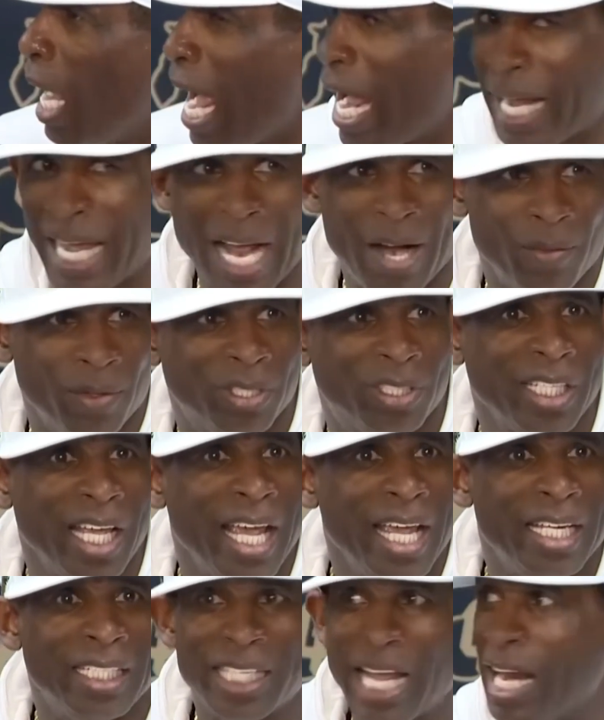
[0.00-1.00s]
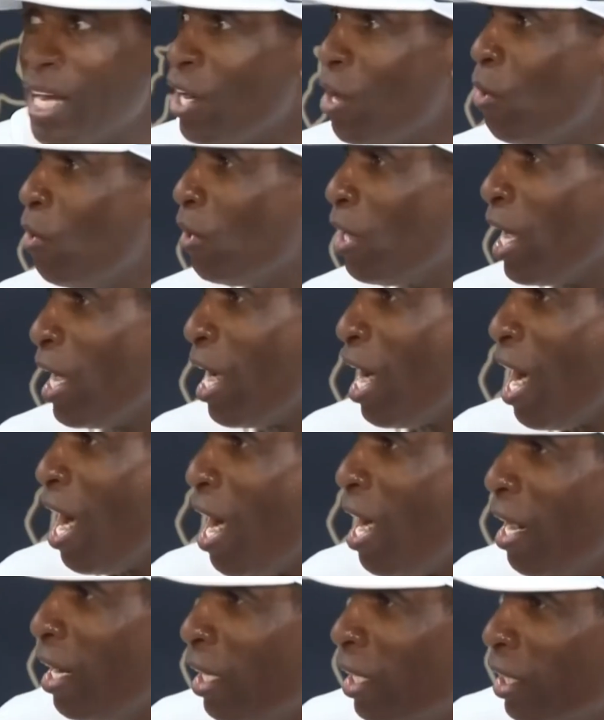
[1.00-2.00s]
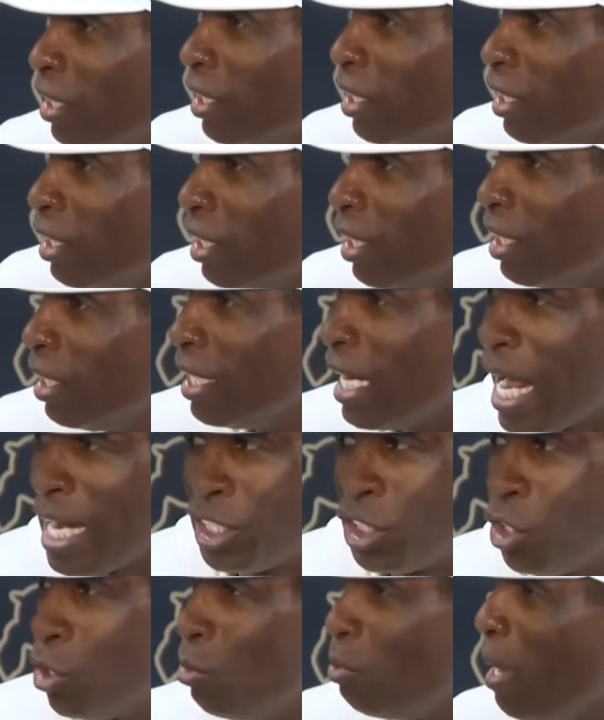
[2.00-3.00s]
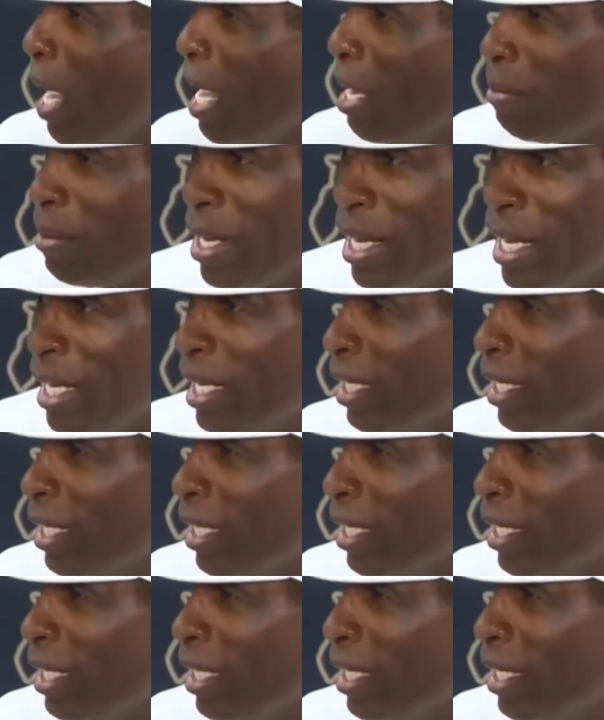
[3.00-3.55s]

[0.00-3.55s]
I got receipts. I know who they are. Not you, baby.